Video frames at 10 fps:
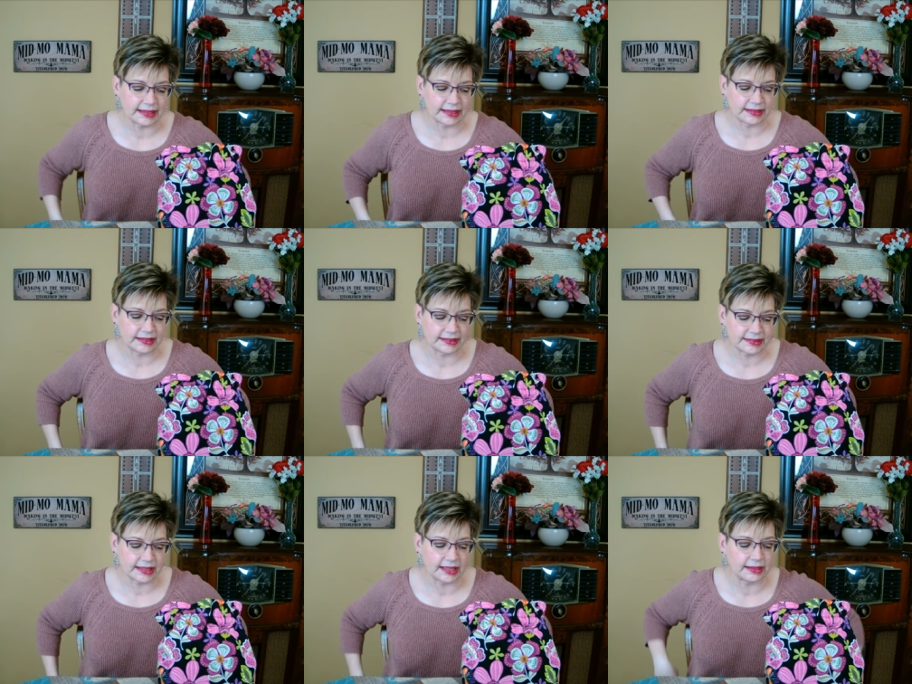and it's
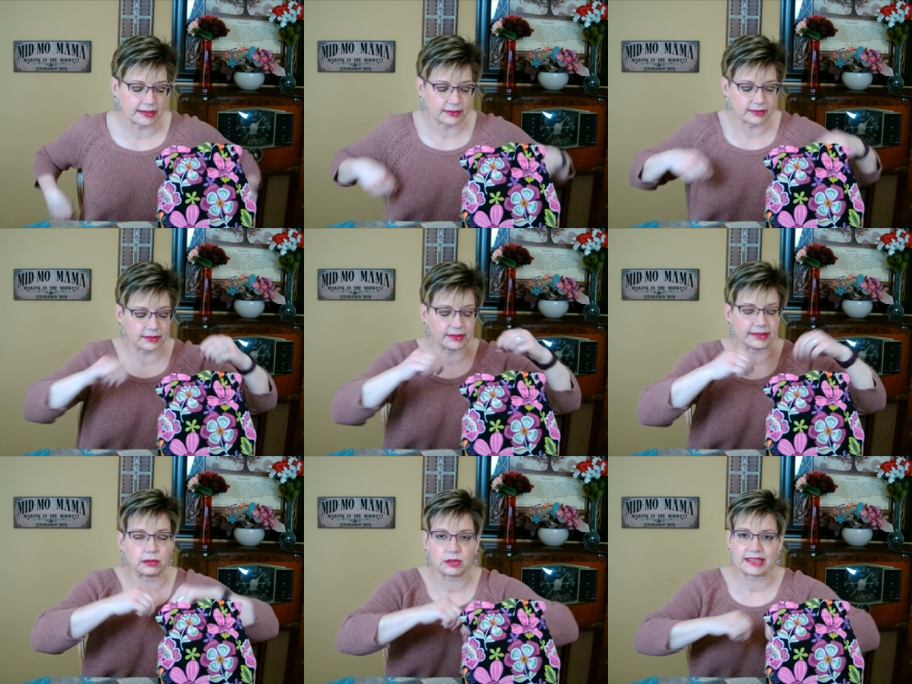got a
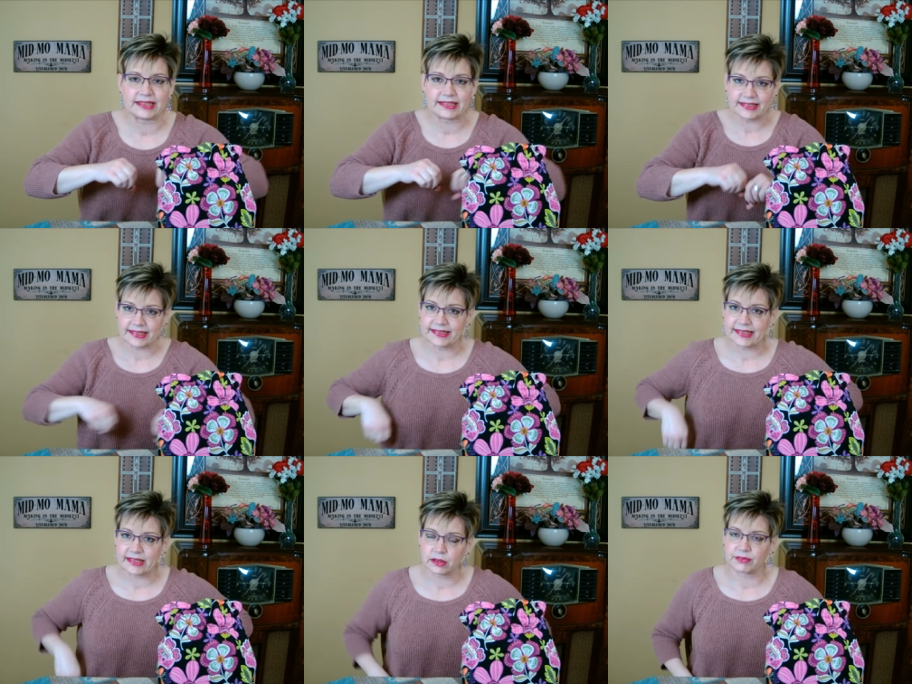little lace
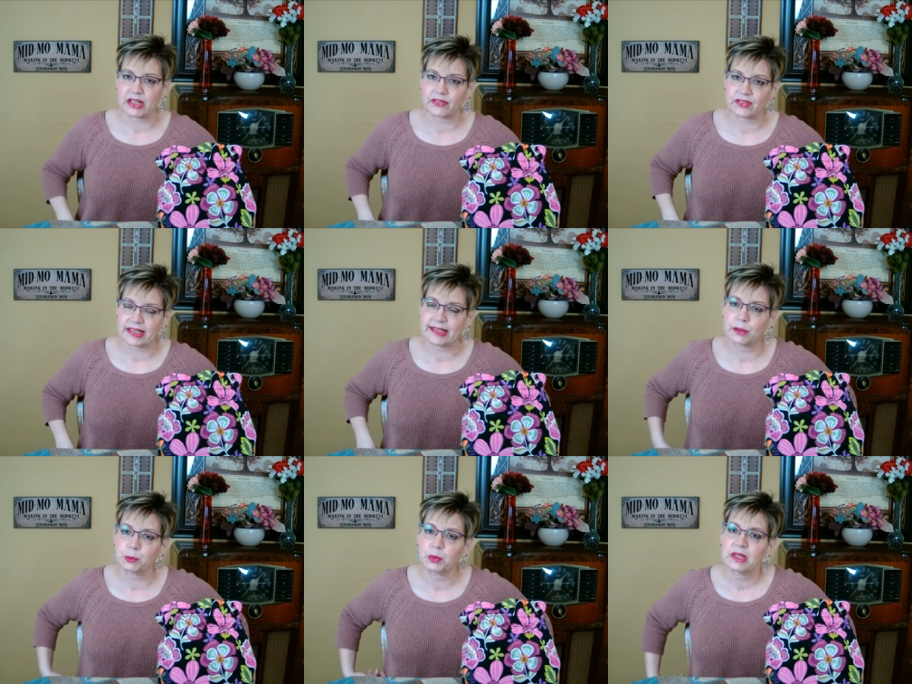detail around the
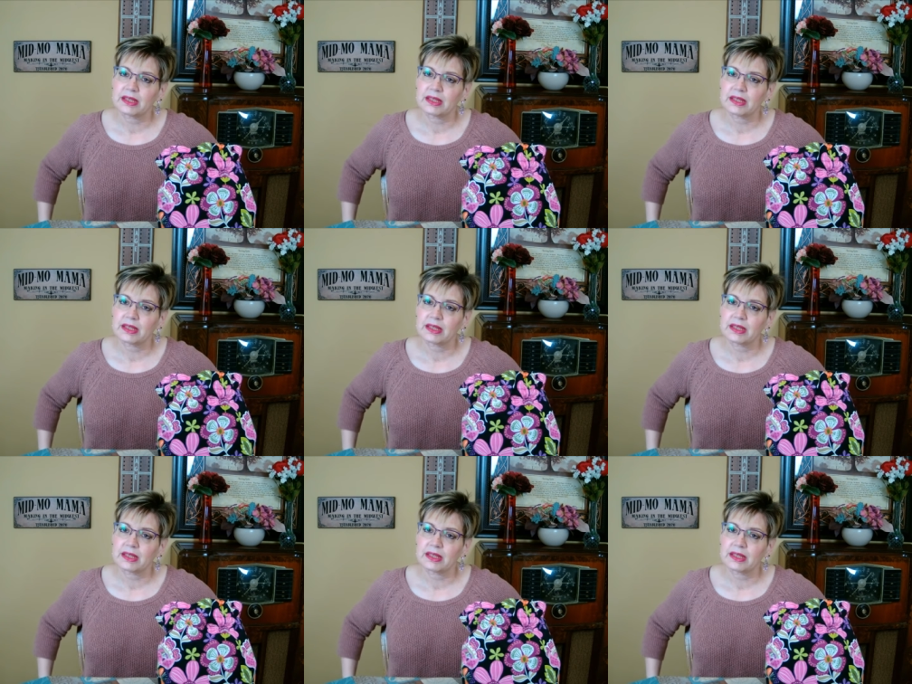hem